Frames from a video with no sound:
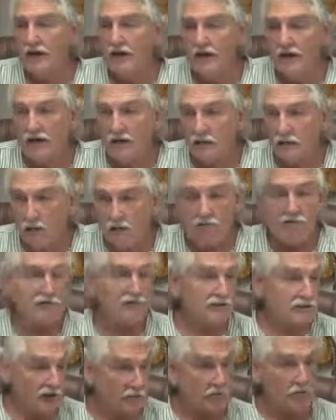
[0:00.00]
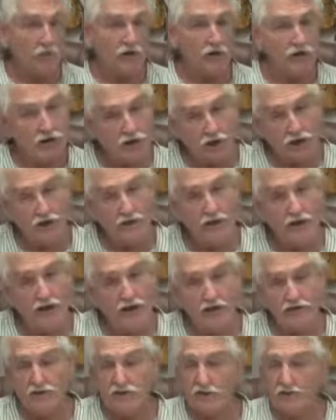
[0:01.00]
Uh, some were good
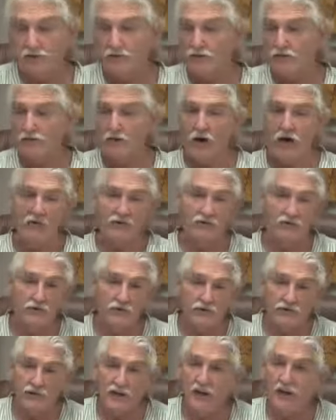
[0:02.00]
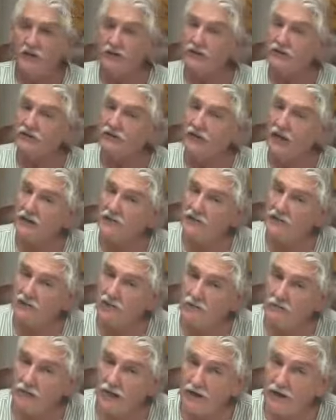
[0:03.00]
in terms of raw foods, others not
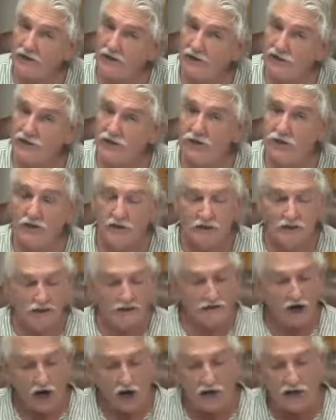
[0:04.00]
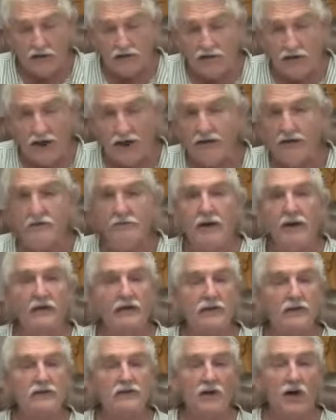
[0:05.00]
so much. It's hard to find a
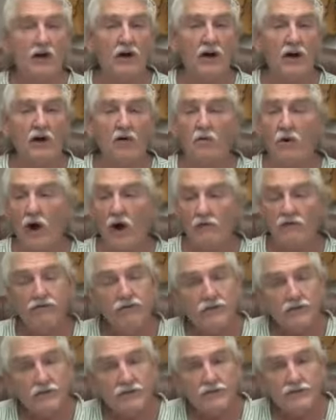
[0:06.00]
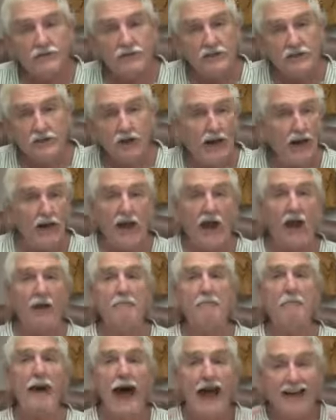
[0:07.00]
mate that's a, raw foodist. And uh,
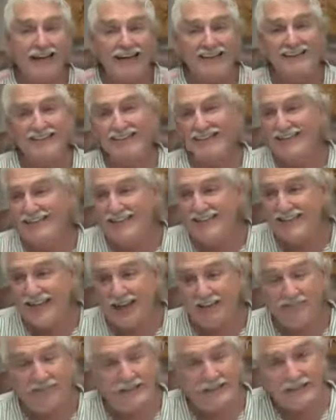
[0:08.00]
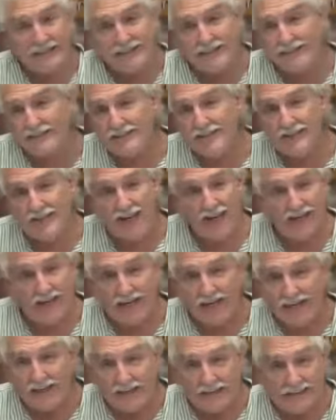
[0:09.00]
back in the 70s and
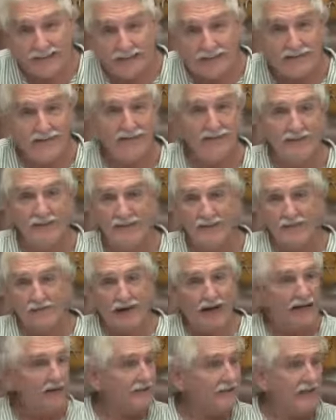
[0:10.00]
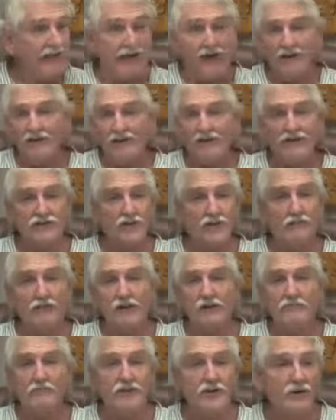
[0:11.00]
80s, Right now, there's so
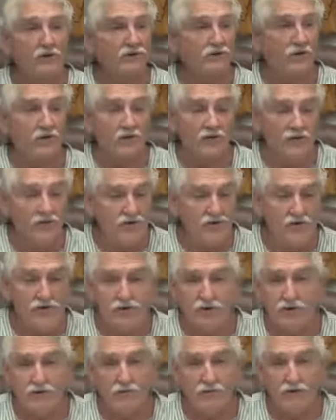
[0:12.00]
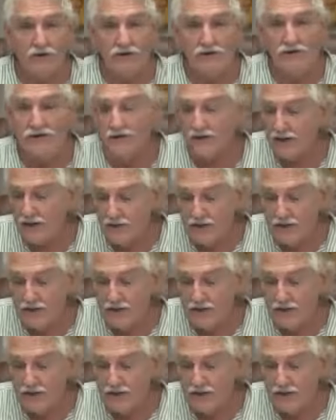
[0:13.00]
many beautiful YouTubers.